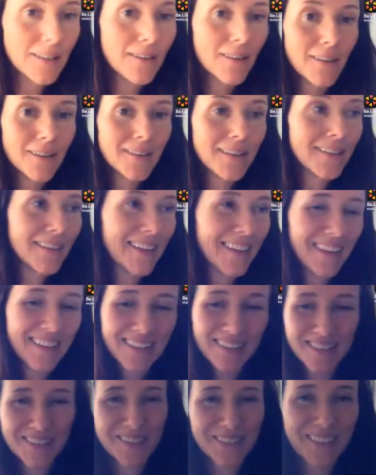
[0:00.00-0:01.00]
and all the
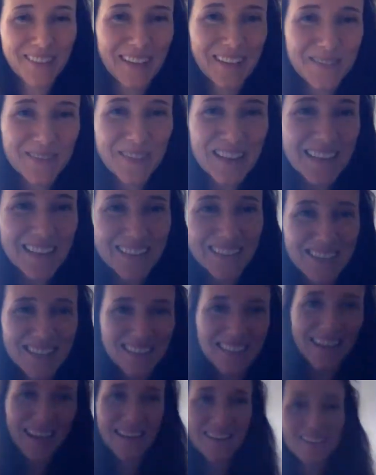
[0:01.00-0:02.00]
things while I'm with you
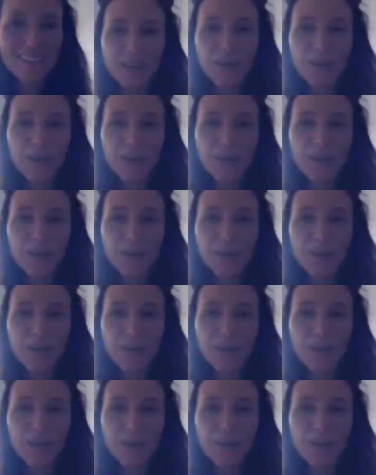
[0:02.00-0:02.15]
today.